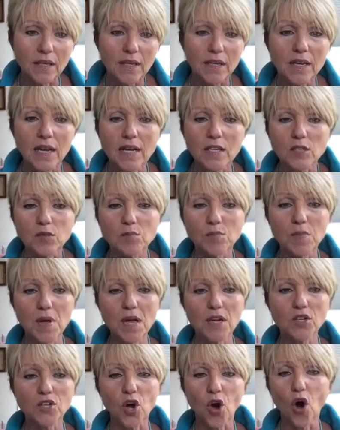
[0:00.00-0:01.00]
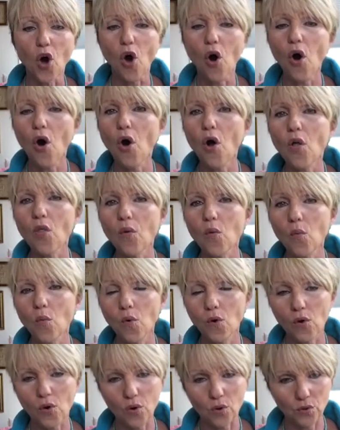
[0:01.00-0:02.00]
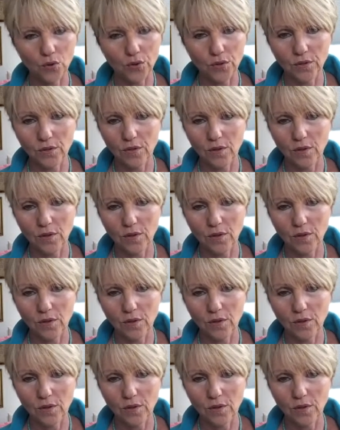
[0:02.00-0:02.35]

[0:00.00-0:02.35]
it has meant all the world.